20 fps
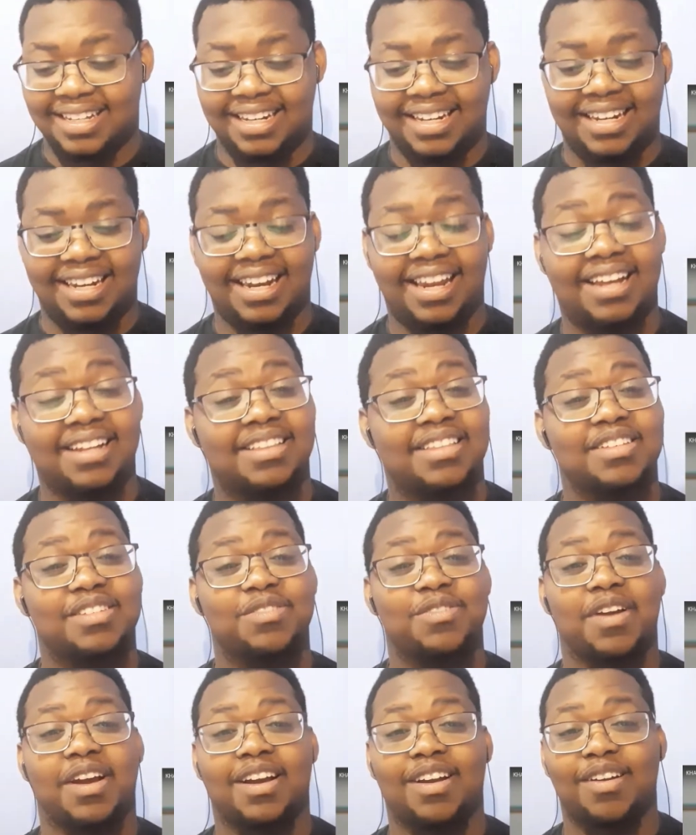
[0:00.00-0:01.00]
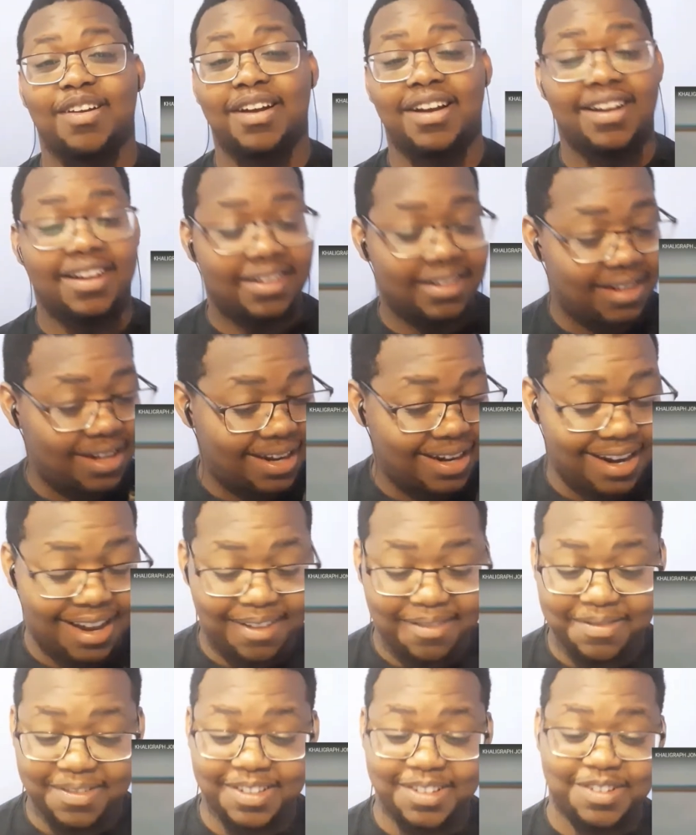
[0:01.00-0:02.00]
Like this track, I
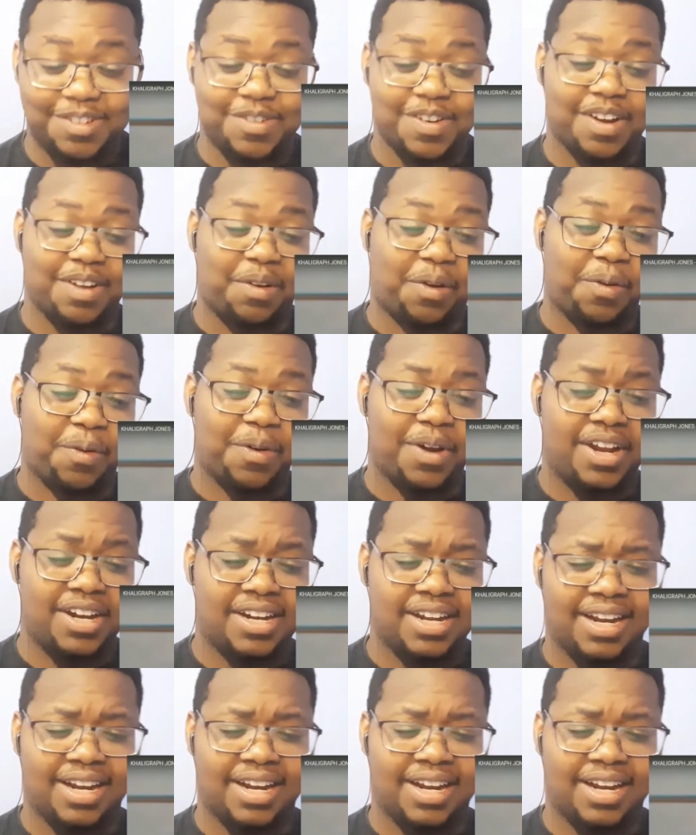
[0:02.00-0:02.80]
love this track already.